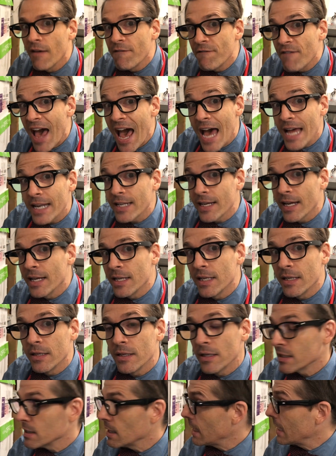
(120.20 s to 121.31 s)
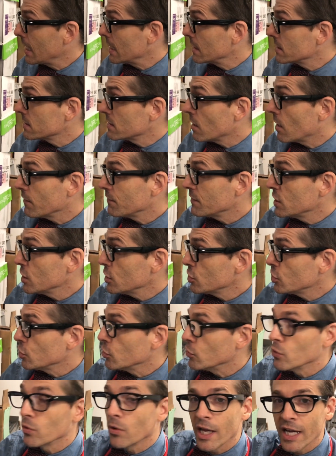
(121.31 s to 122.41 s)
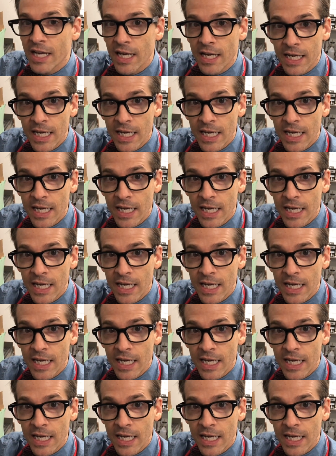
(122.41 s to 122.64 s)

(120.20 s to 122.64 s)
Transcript: and soft tissue, like a